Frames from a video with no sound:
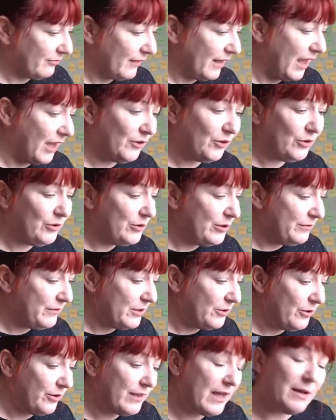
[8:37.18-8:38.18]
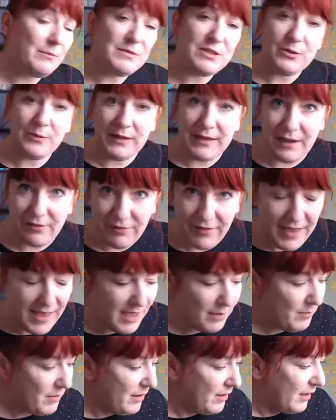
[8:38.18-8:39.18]
I don't know if you know that I'm doing
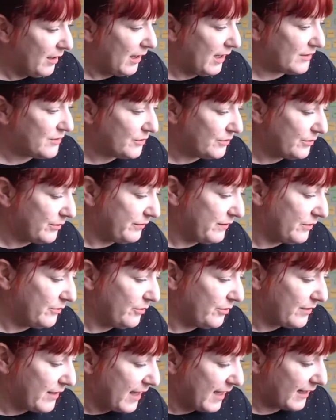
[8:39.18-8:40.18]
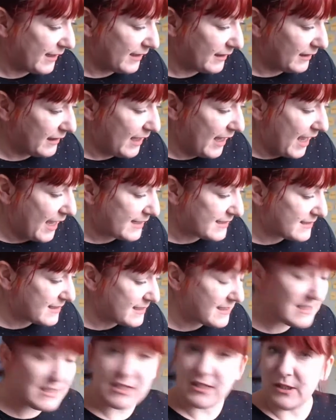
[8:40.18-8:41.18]
FM. I don't know if you know that I can get
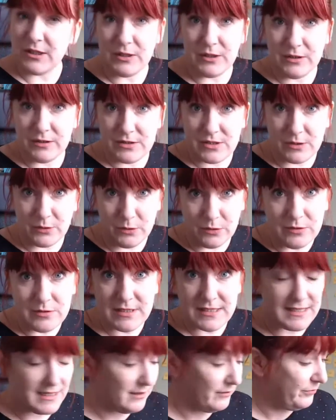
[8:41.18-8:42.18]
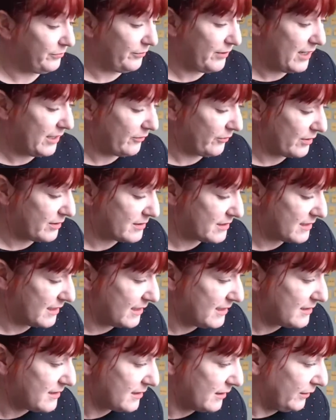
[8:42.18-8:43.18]
access to wholesale
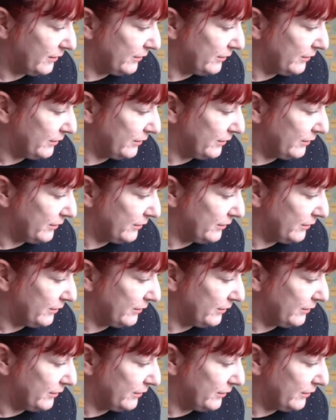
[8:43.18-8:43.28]
fragrances.